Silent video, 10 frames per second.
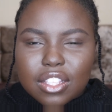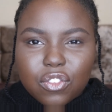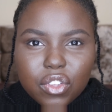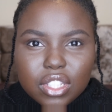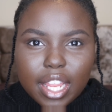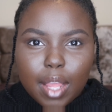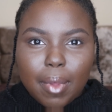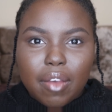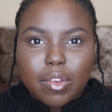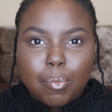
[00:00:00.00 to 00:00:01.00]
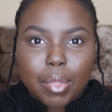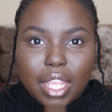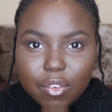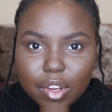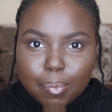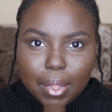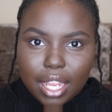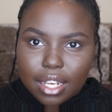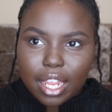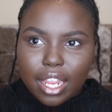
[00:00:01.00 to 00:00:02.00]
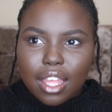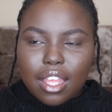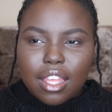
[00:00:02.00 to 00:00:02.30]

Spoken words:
this feels like I'm having period pain, like